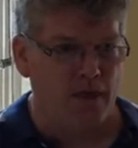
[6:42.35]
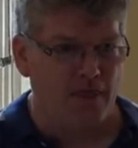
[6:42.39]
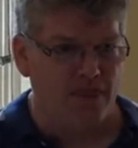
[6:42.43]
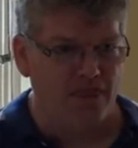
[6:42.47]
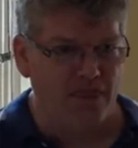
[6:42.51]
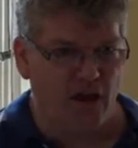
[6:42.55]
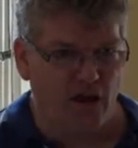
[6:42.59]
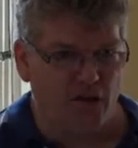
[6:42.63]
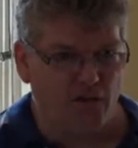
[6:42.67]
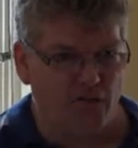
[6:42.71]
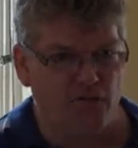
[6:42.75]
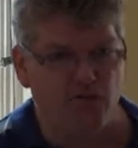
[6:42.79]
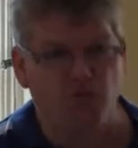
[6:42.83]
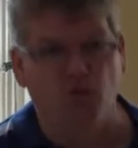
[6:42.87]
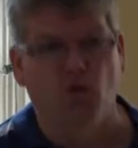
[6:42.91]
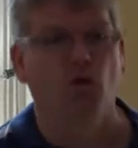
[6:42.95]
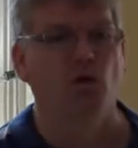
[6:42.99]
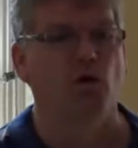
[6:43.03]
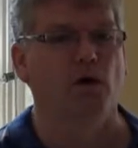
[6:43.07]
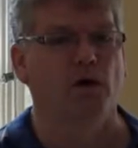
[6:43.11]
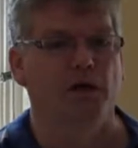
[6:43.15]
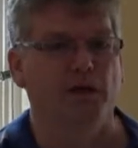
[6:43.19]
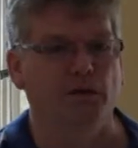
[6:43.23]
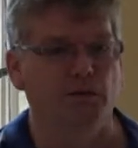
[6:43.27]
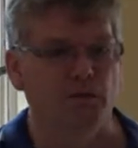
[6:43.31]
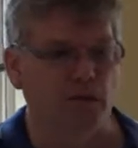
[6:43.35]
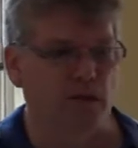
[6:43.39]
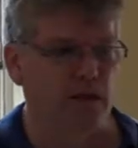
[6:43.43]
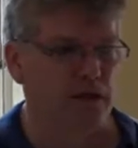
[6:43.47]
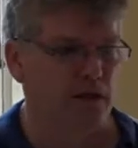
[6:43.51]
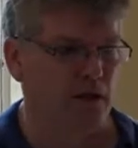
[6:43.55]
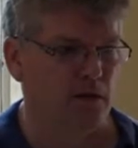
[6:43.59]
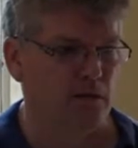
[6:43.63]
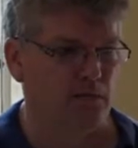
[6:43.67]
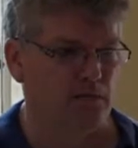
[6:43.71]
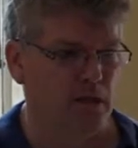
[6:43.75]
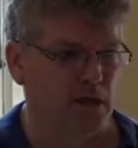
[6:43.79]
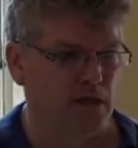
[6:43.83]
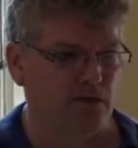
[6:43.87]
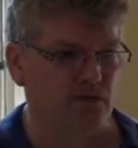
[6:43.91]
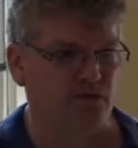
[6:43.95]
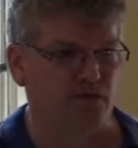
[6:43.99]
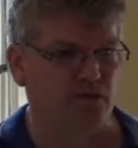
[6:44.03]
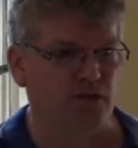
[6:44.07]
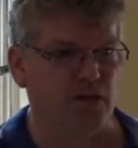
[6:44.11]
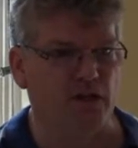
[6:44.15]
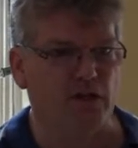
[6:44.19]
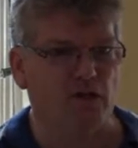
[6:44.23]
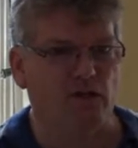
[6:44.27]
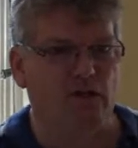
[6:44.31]
the void within me,
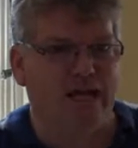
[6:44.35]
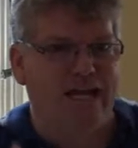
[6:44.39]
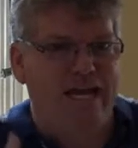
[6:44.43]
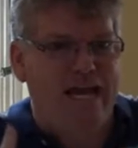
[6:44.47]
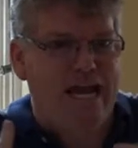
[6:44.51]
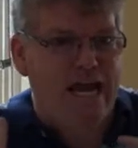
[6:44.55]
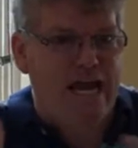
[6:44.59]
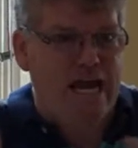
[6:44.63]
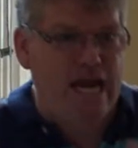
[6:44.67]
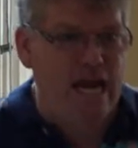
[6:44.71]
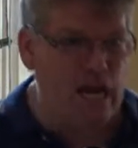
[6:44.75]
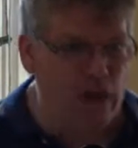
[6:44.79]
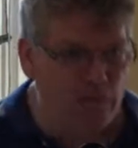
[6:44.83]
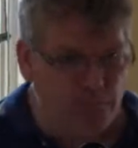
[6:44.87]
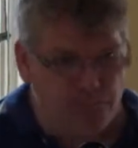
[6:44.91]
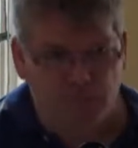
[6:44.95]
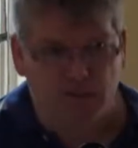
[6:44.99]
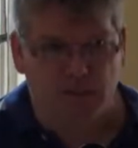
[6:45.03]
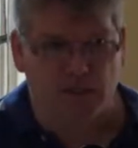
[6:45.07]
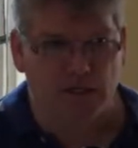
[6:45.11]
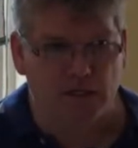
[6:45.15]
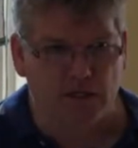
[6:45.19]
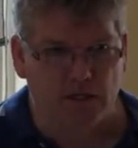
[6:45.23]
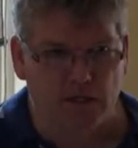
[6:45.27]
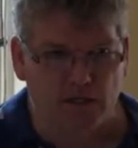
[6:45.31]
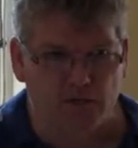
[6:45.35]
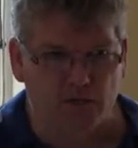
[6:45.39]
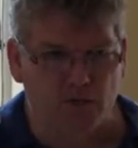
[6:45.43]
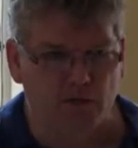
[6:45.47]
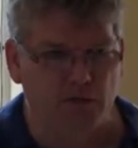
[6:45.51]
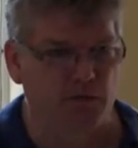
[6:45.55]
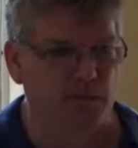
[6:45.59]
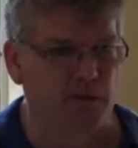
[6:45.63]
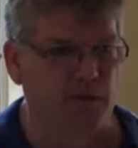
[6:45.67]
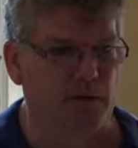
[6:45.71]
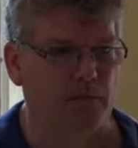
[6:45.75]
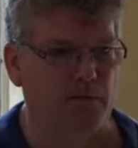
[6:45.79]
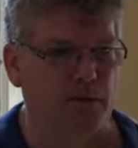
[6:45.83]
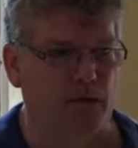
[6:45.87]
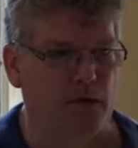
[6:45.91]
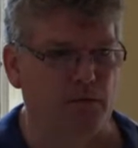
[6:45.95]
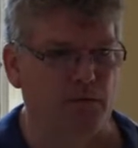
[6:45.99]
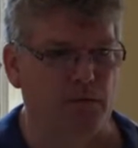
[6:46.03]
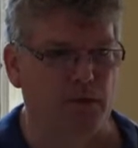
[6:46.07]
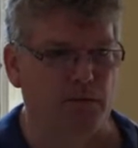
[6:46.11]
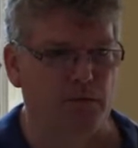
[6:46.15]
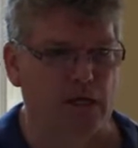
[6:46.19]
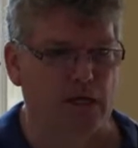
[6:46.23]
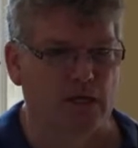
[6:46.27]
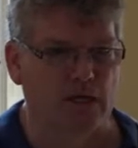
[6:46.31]
fill the emptiness within
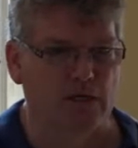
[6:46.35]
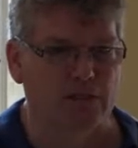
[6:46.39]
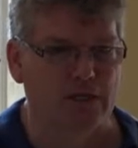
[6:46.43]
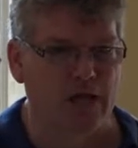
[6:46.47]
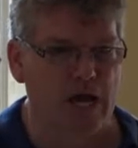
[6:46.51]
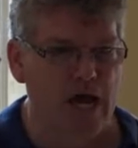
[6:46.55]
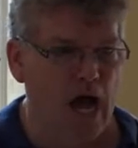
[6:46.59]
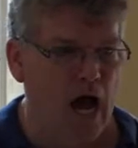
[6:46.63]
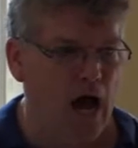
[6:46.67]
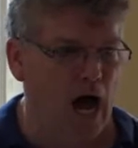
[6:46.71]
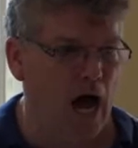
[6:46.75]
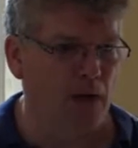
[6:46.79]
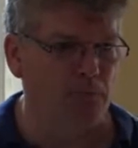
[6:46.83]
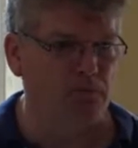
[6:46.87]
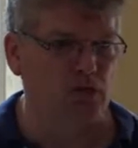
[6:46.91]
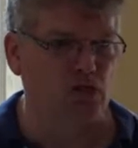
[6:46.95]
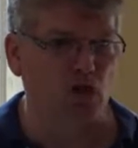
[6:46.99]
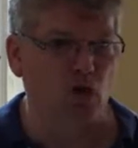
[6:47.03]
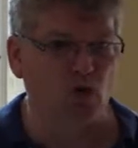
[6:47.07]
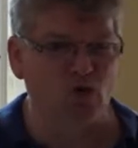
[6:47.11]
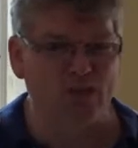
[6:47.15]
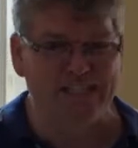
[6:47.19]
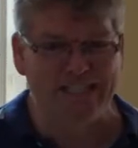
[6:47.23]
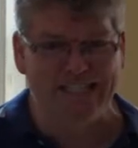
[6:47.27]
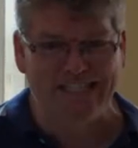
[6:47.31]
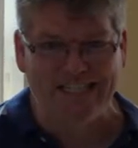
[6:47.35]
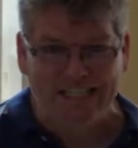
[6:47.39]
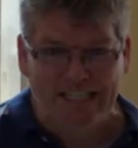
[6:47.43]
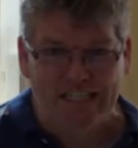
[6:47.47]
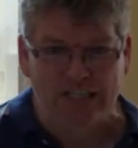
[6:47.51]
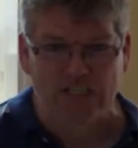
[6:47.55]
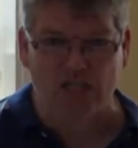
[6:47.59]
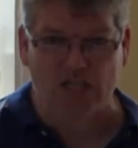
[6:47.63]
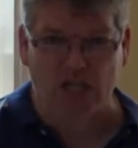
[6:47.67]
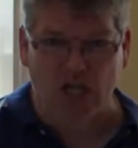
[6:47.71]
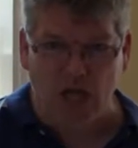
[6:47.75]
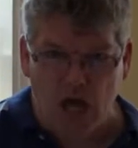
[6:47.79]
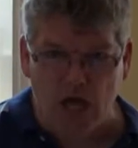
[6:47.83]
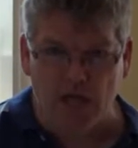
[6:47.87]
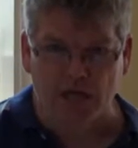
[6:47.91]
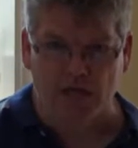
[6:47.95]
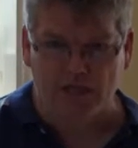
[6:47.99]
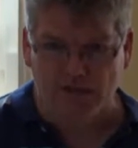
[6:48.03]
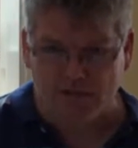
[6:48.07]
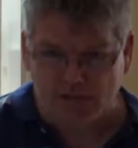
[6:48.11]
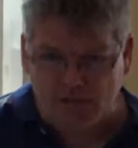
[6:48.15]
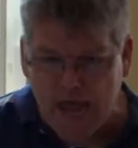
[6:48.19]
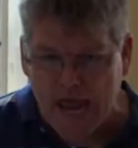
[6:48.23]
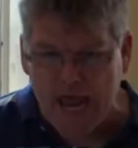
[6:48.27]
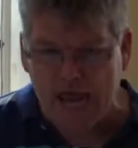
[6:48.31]
me because I'm so
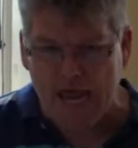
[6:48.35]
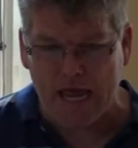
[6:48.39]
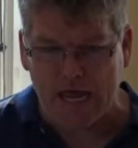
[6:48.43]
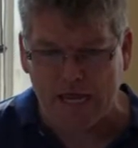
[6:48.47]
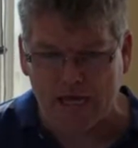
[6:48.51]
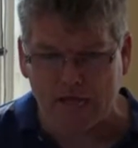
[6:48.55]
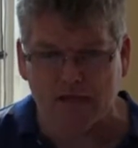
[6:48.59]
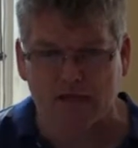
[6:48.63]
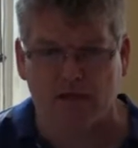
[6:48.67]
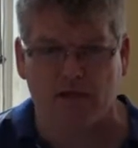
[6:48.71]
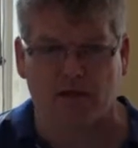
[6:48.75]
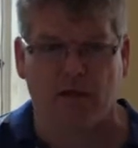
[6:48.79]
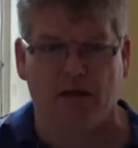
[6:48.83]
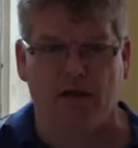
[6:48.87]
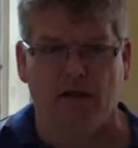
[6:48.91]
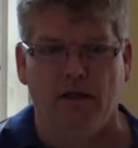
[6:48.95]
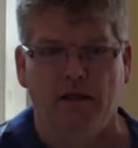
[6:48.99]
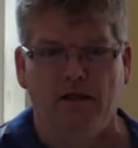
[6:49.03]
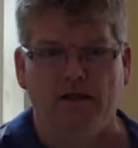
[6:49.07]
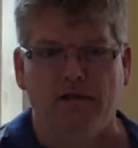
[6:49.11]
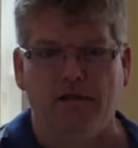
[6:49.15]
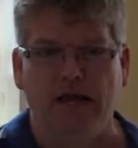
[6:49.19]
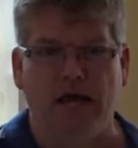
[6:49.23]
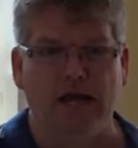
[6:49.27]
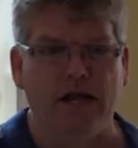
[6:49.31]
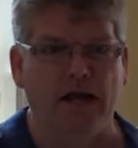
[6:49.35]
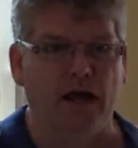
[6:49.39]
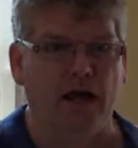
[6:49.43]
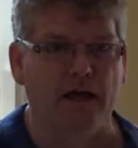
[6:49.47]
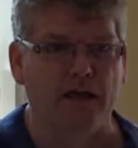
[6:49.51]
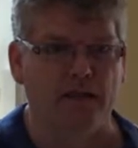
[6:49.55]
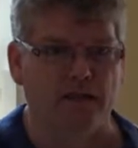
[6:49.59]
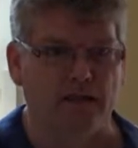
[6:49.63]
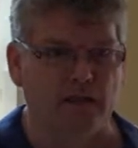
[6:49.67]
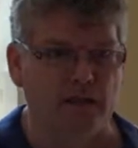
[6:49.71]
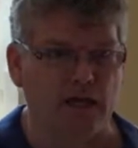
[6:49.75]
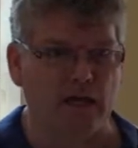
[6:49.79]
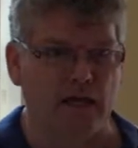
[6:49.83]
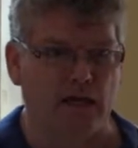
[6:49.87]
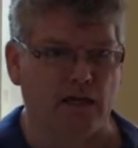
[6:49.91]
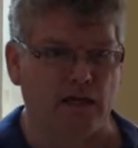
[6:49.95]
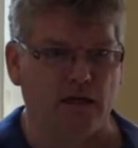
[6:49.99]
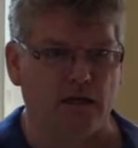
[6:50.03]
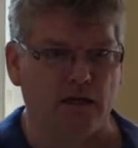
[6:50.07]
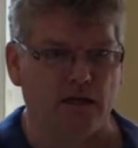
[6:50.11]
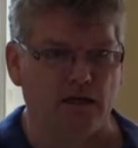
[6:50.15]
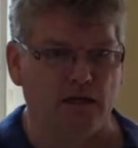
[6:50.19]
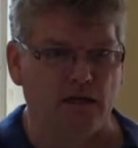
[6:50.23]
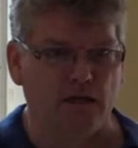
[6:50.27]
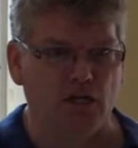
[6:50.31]
discontent that I
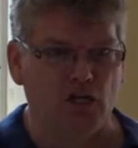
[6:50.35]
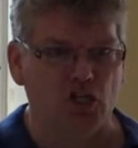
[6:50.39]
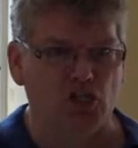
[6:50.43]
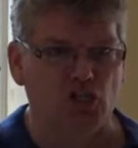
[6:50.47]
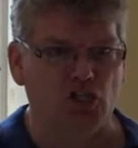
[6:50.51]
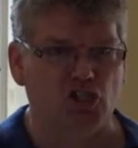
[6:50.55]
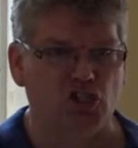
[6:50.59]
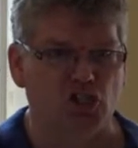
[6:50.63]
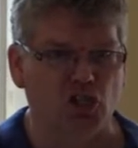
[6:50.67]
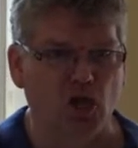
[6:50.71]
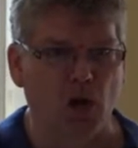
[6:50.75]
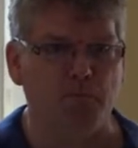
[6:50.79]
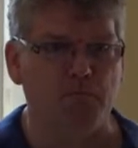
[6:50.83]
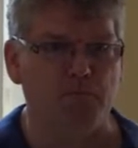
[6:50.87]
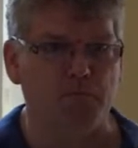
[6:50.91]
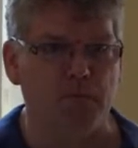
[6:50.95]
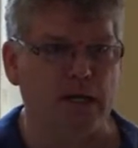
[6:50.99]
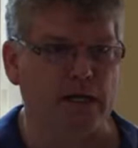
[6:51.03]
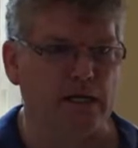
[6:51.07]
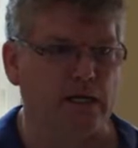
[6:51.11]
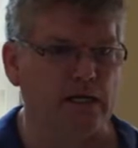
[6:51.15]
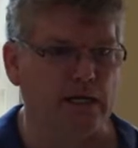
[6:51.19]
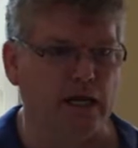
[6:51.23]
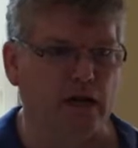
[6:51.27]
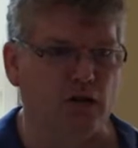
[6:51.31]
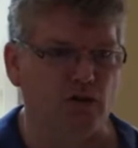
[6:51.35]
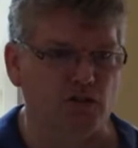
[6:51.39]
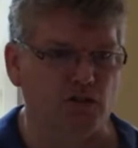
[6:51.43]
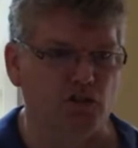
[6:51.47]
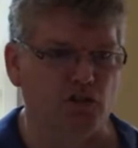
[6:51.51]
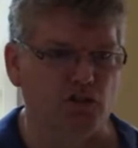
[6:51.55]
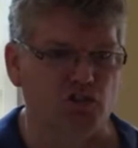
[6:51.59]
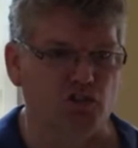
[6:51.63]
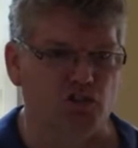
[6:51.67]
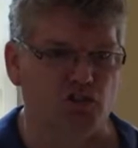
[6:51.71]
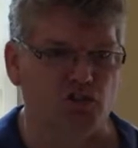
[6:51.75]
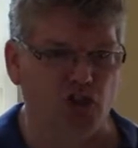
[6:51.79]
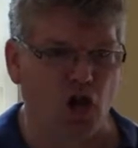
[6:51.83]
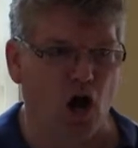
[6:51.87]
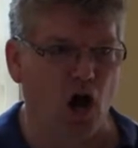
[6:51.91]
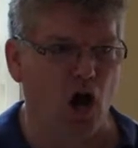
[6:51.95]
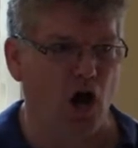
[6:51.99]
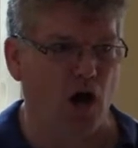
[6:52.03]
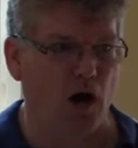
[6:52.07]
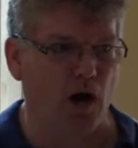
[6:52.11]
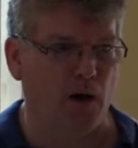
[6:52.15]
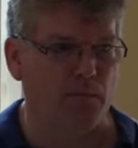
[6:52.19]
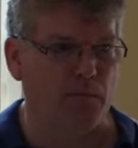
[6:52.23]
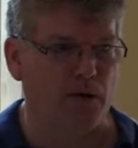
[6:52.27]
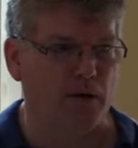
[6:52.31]
think somebody else's
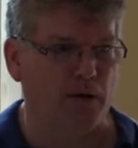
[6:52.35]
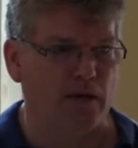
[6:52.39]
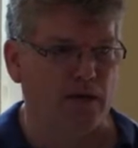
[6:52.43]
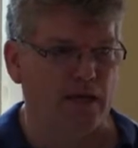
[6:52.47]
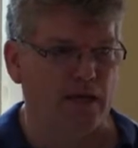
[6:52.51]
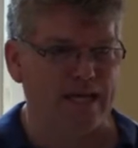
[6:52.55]
job